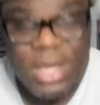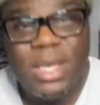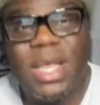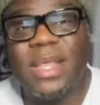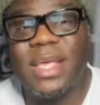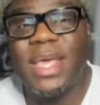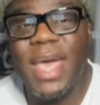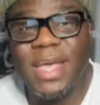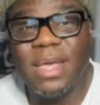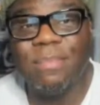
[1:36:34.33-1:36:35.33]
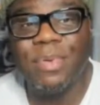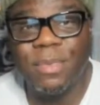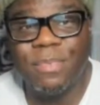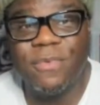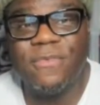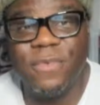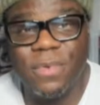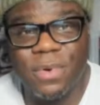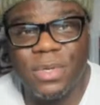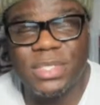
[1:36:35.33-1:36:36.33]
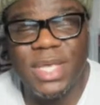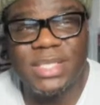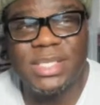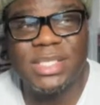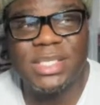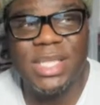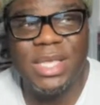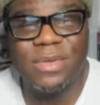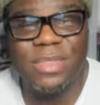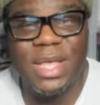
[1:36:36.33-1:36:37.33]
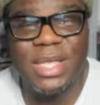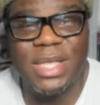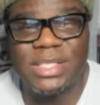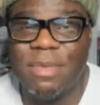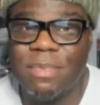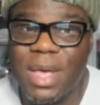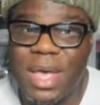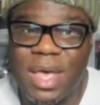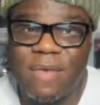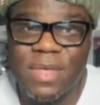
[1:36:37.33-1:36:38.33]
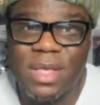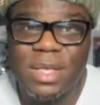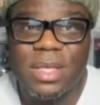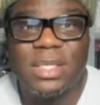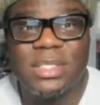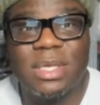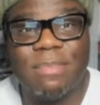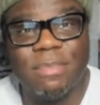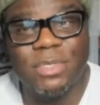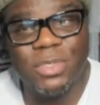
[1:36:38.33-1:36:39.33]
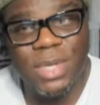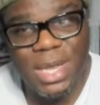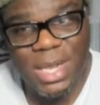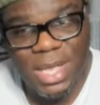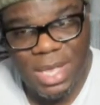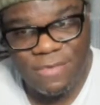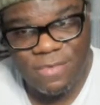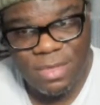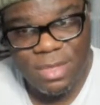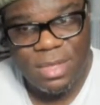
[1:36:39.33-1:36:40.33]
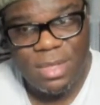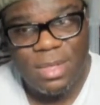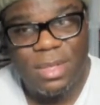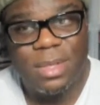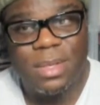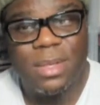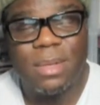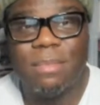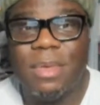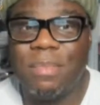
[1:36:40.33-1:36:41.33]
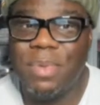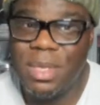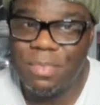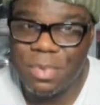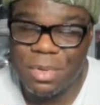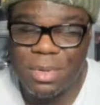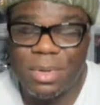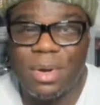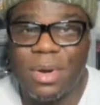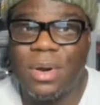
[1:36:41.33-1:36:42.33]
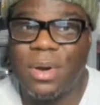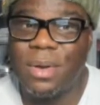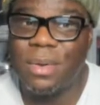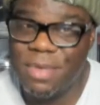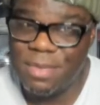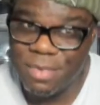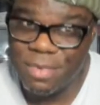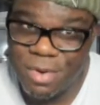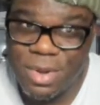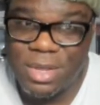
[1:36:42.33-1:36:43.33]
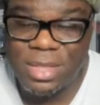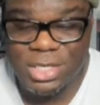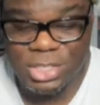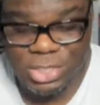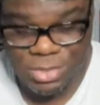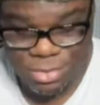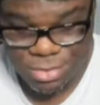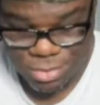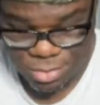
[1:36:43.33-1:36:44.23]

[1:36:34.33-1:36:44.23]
Now the Canyon Purple Fours, that's a sneaker that some people have, some people do not have. But people are people are wanting that shoe.